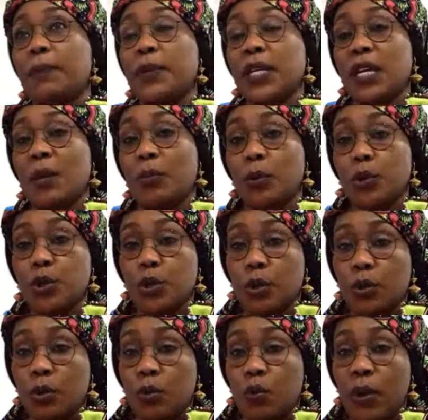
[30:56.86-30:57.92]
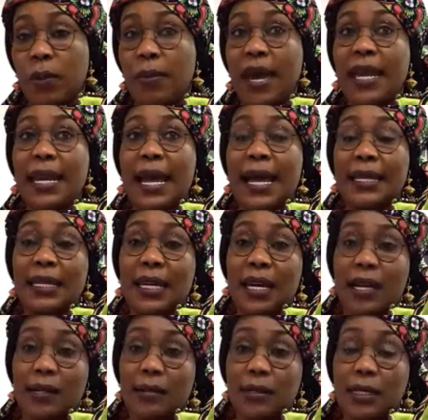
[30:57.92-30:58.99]
applicable to women and
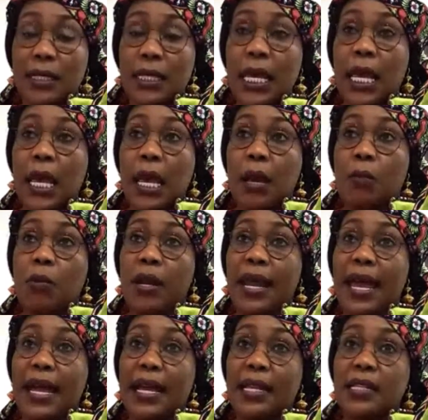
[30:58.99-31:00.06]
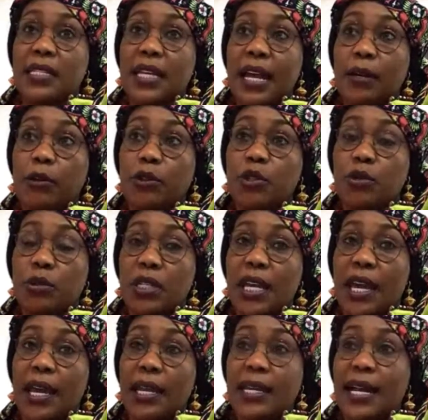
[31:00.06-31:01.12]
girls. But I can tell you
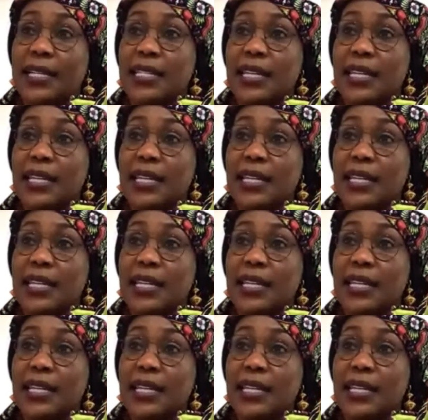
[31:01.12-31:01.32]
today that